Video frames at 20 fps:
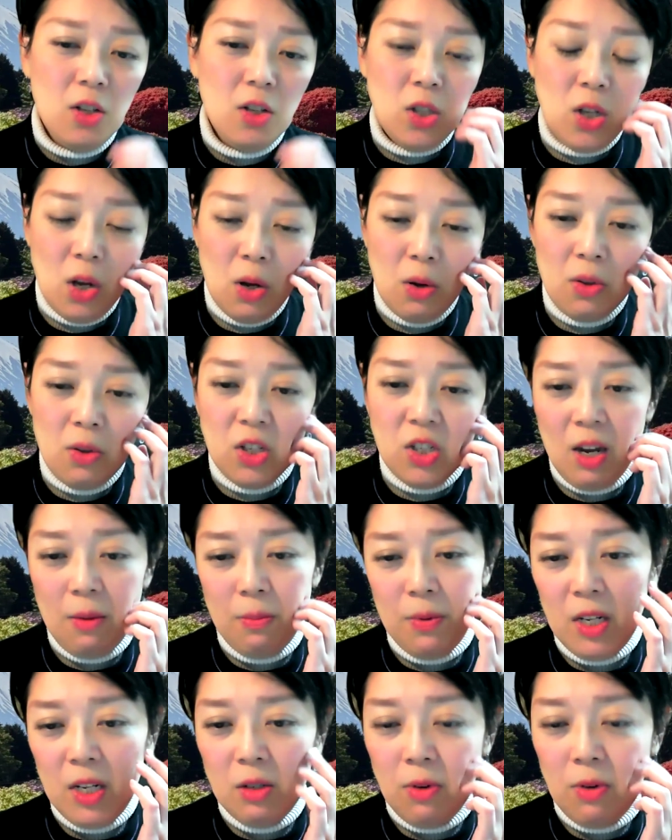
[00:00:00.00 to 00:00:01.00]
So the
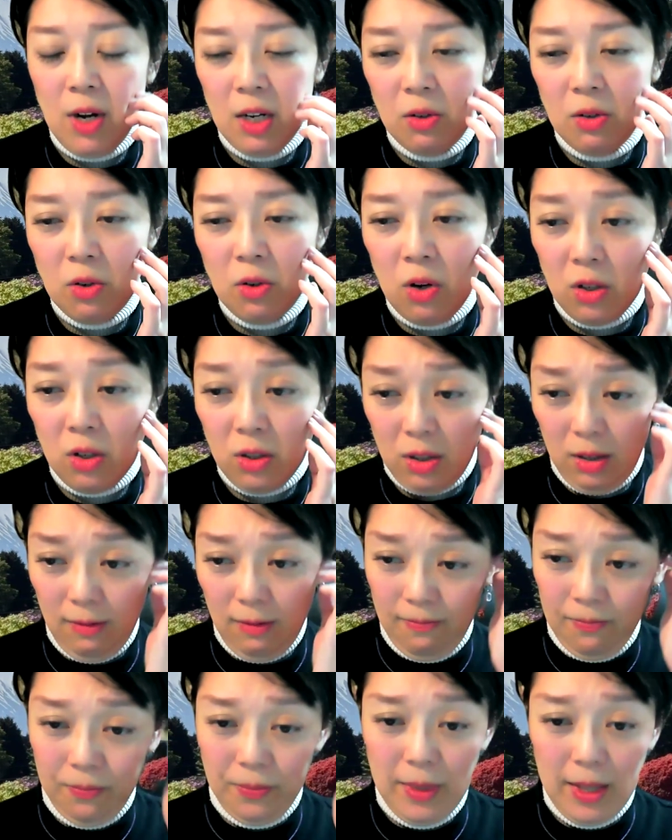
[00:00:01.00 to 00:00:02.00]
Japanese Red Cross
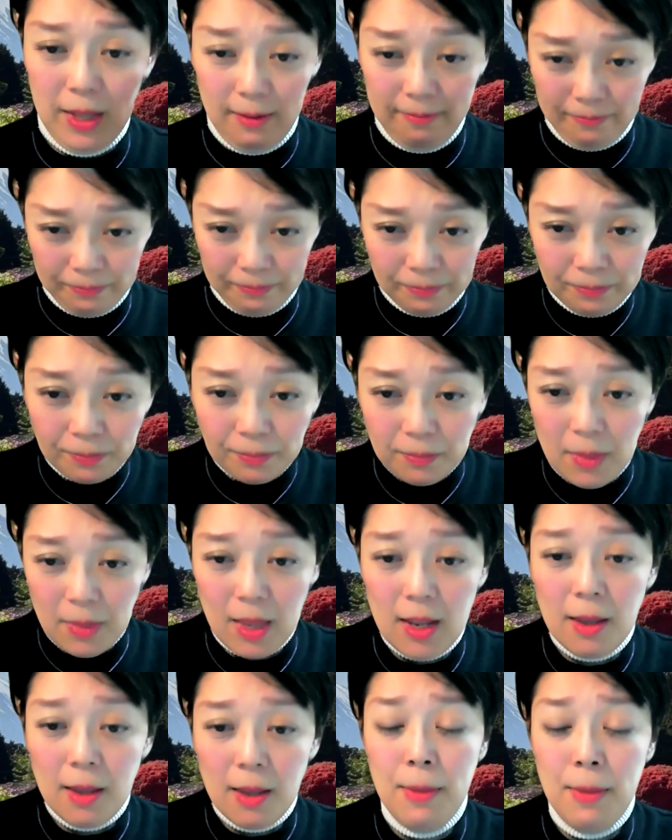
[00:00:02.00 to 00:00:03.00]

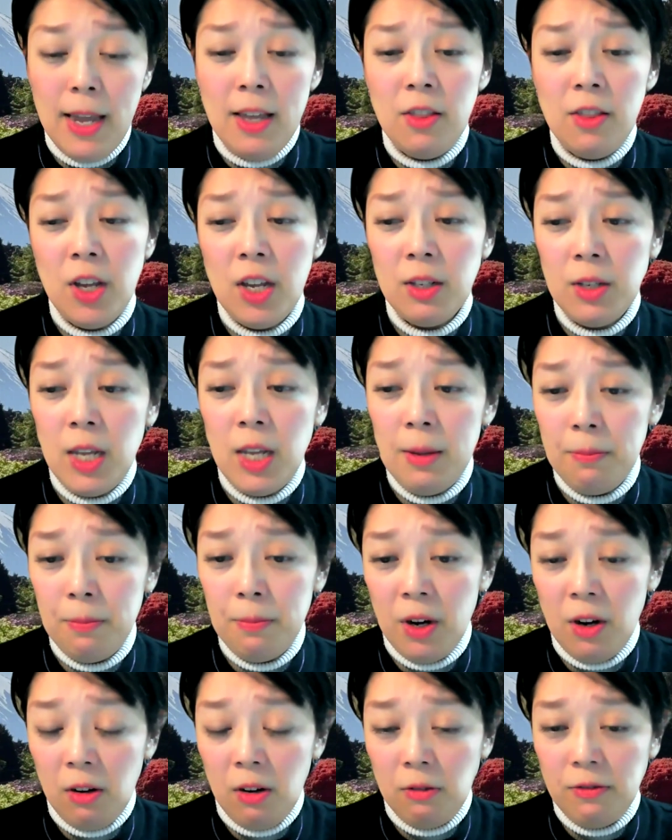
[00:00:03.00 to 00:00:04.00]
made the
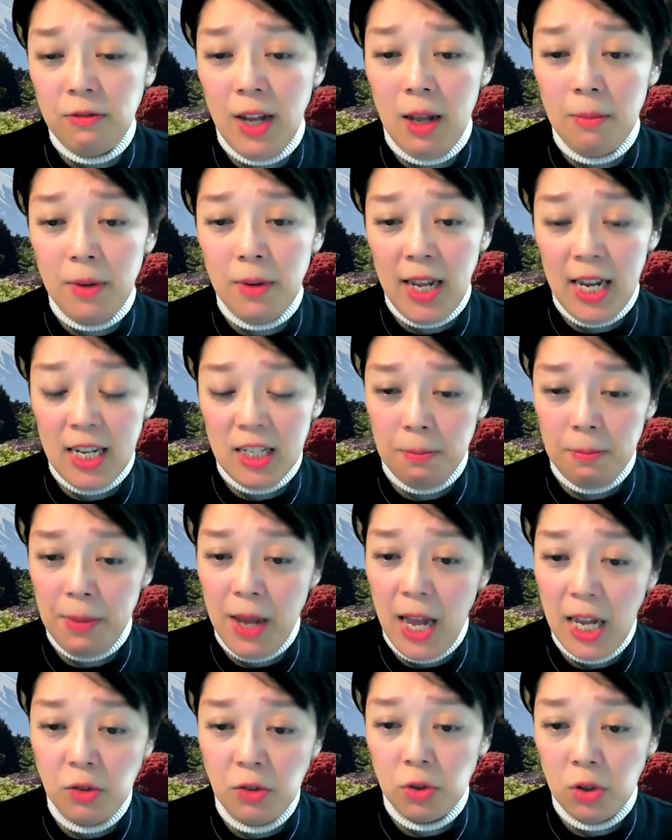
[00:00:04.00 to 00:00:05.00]
imperial family as a
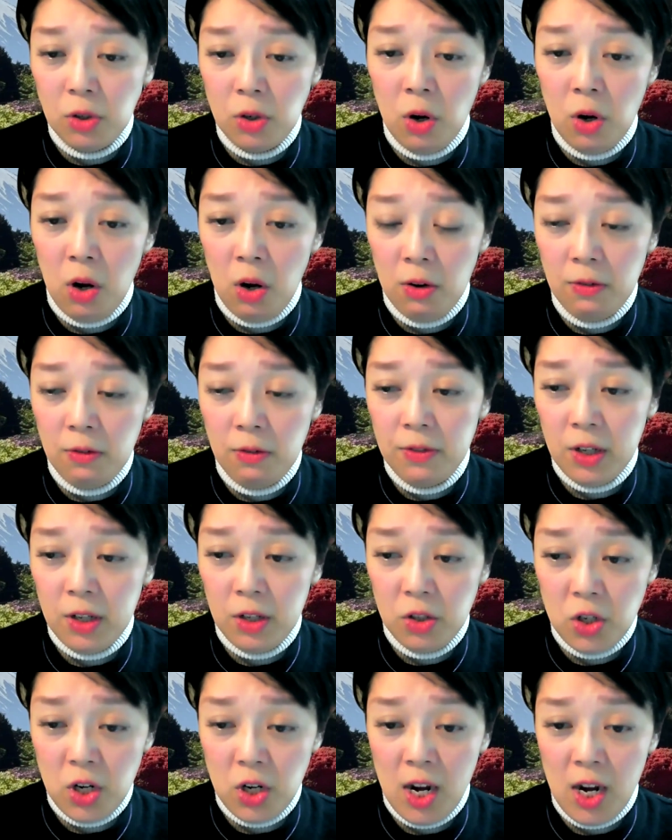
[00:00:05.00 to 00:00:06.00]
patron of
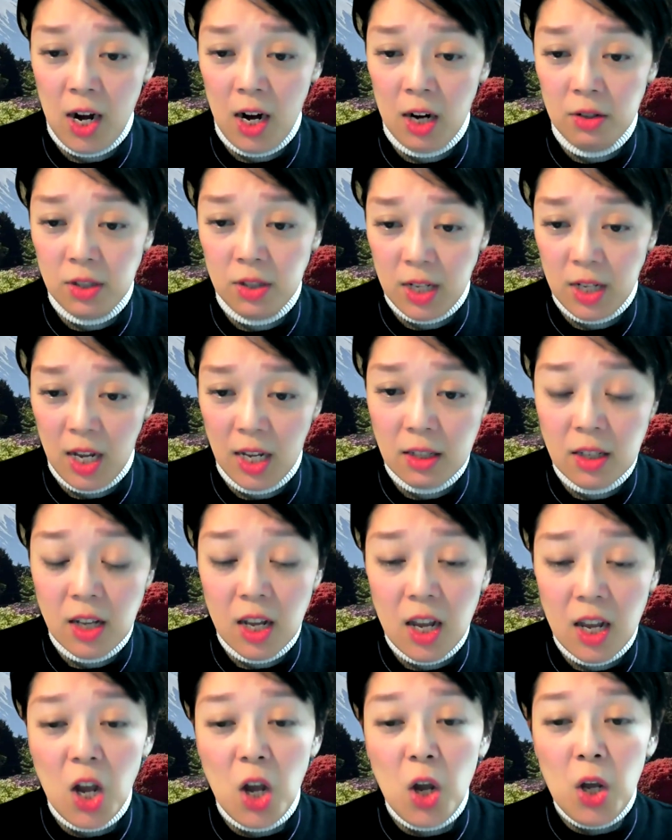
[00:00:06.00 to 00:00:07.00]
the JRCS,
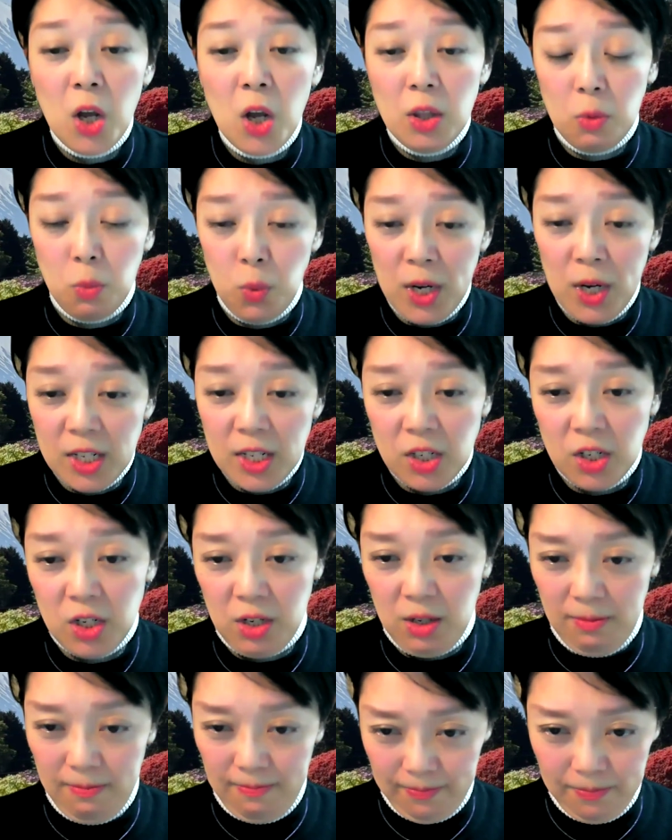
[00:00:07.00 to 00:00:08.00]

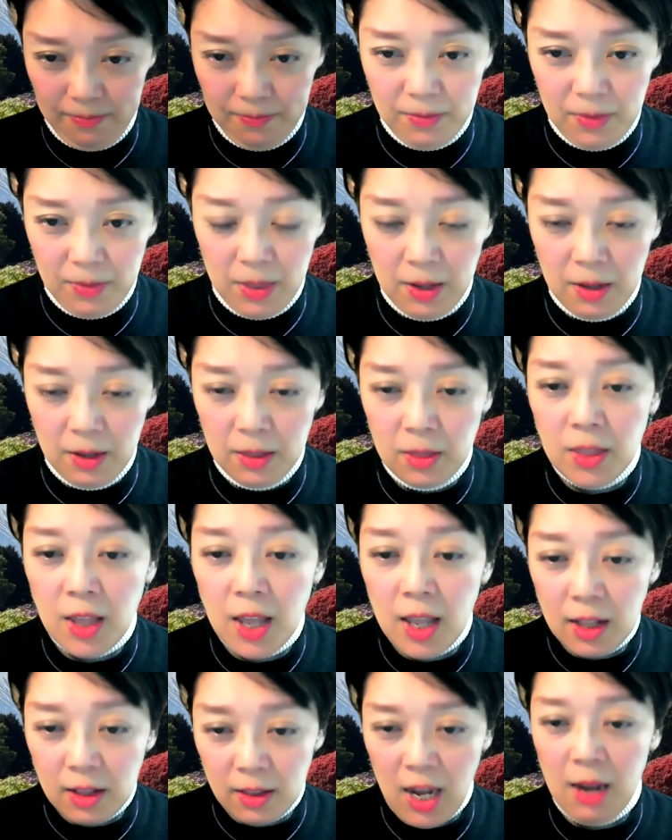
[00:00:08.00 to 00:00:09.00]
which
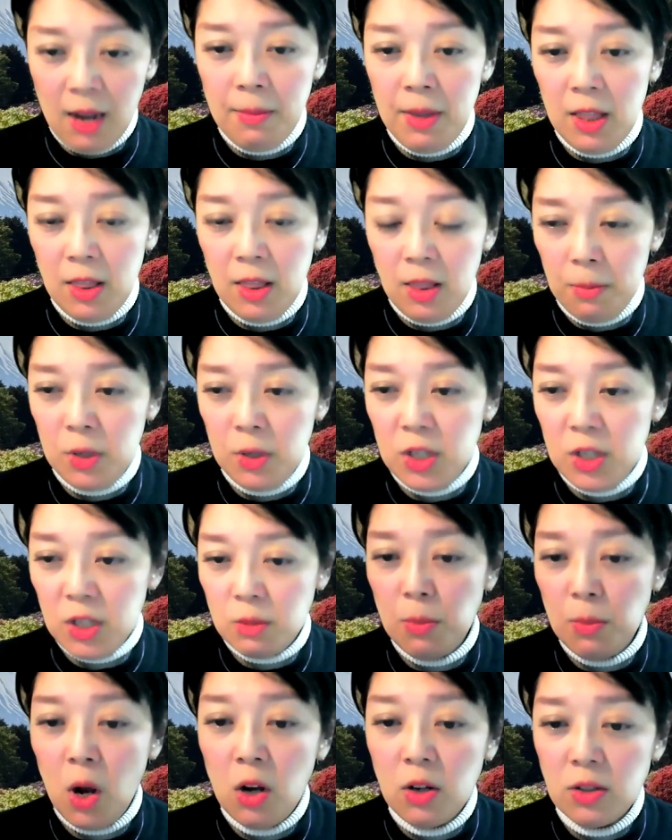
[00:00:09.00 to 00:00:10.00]
the
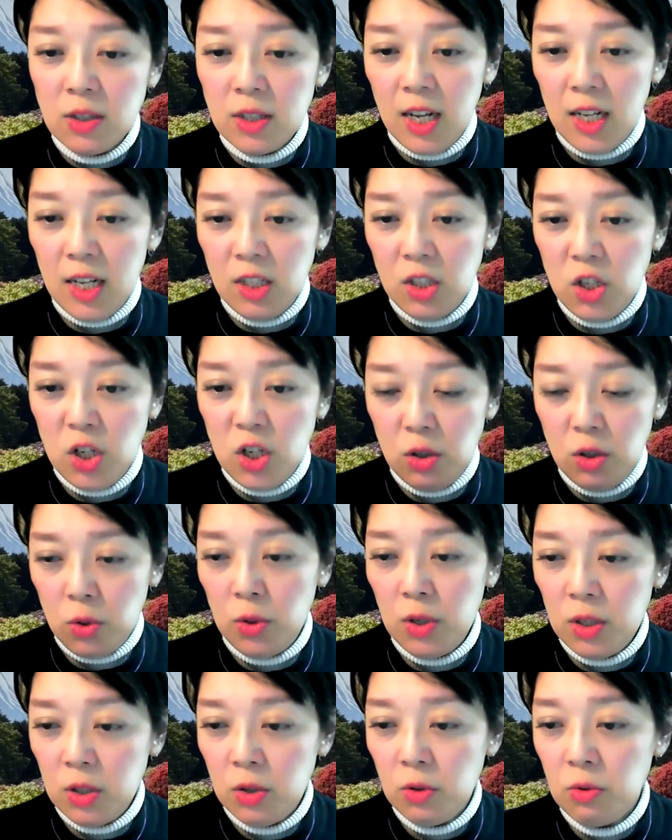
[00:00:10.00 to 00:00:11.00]
Buddhist monks and
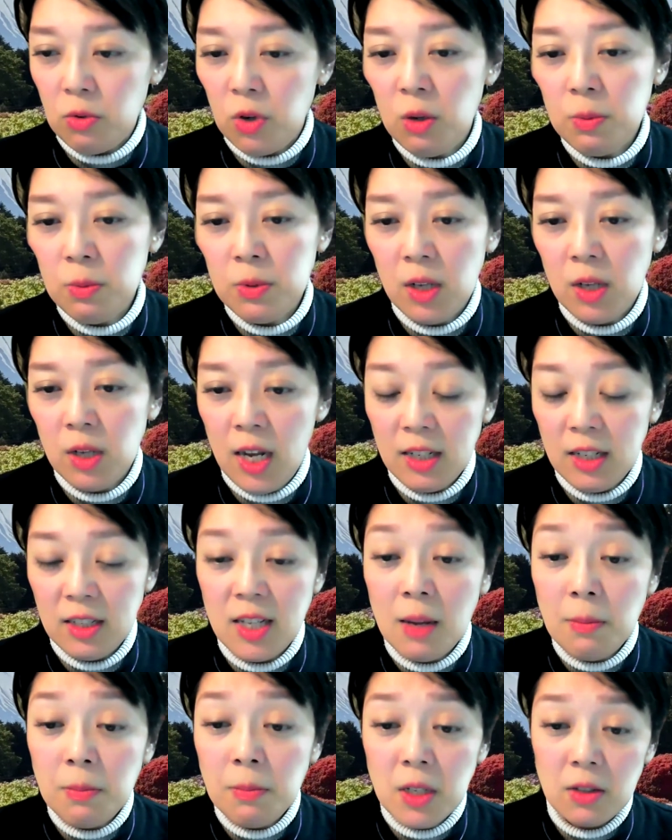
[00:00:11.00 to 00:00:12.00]
Shintoist groups
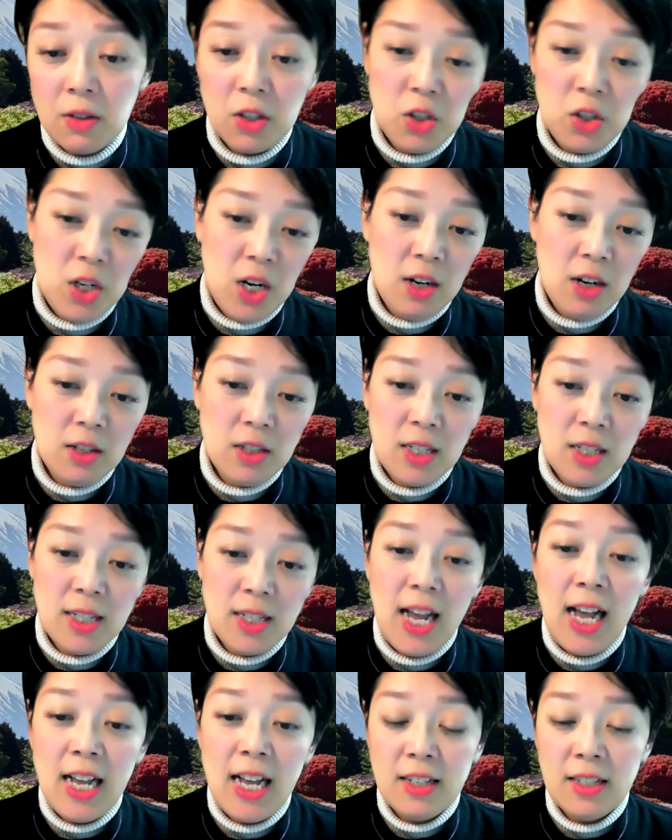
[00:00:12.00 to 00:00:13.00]
accepted the
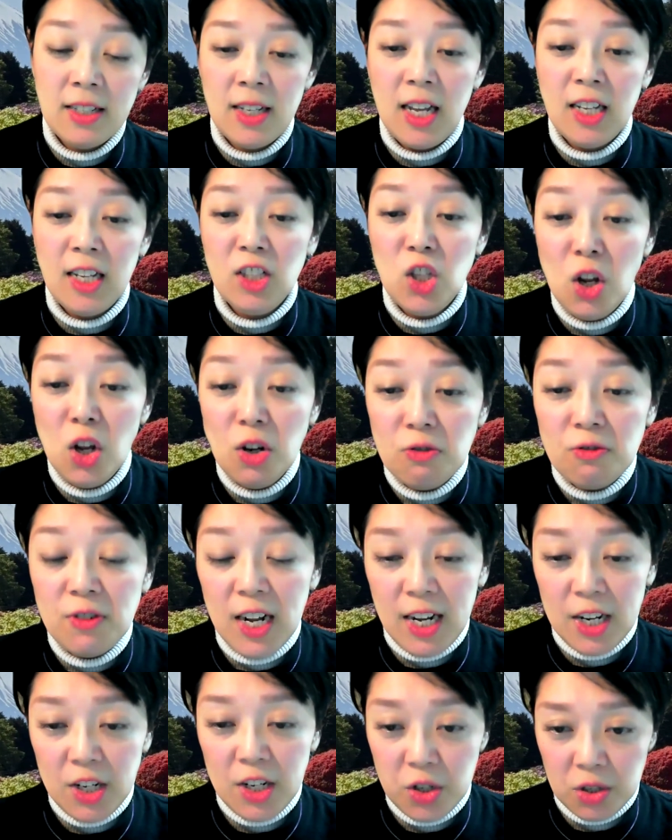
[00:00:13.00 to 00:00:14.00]
JRCS as a
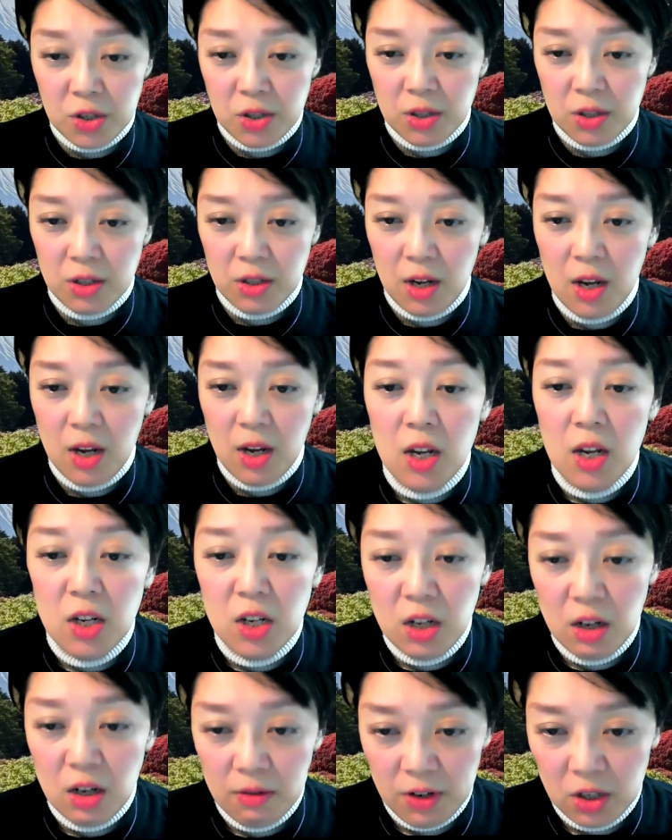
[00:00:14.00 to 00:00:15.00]
non-religious
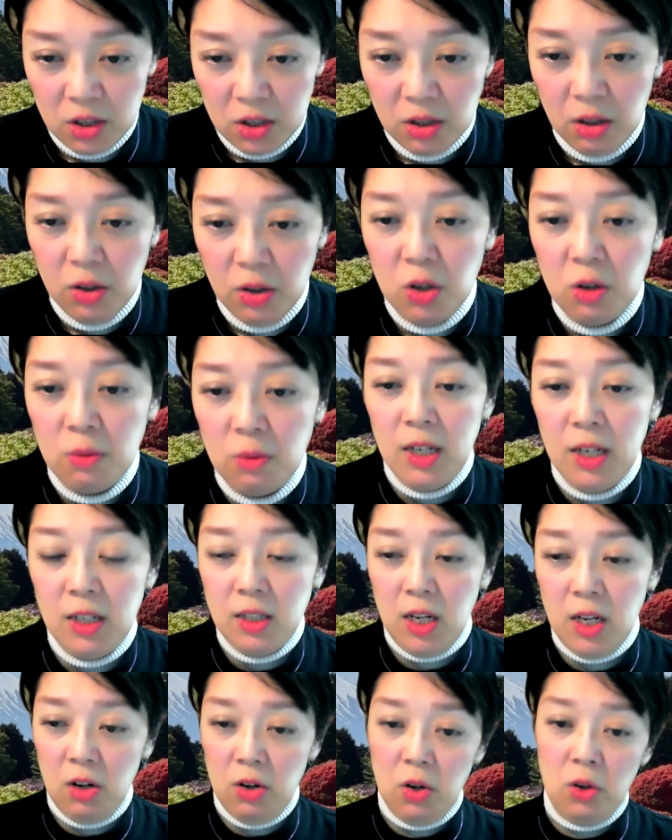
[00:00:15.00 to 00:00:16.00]
universal
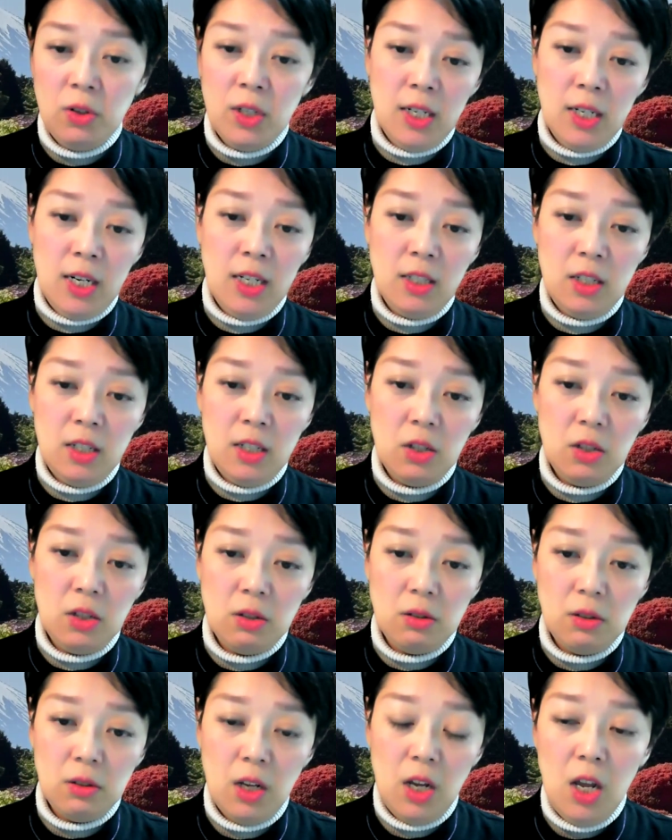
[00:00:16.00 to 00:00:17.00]
humanitarian
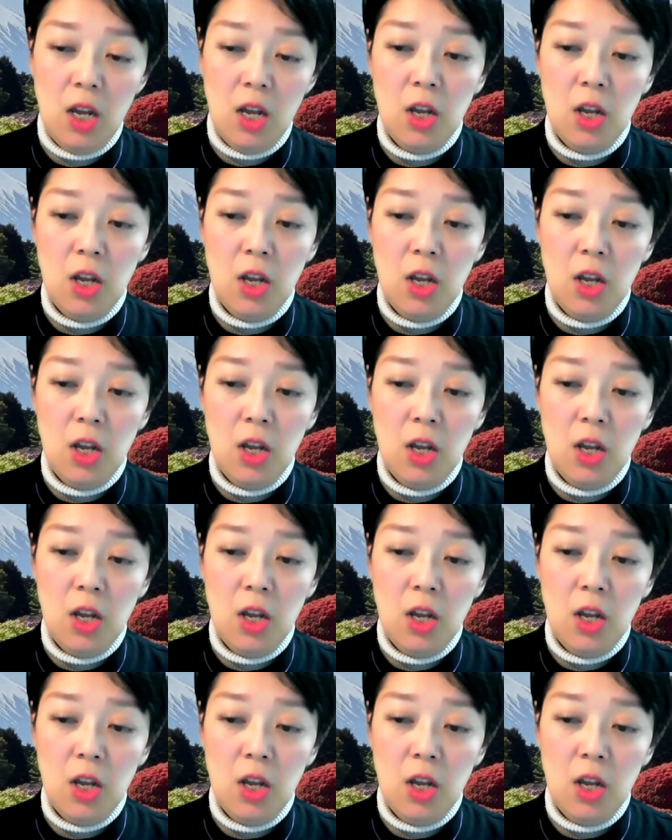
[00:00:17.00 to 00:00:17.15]
organization.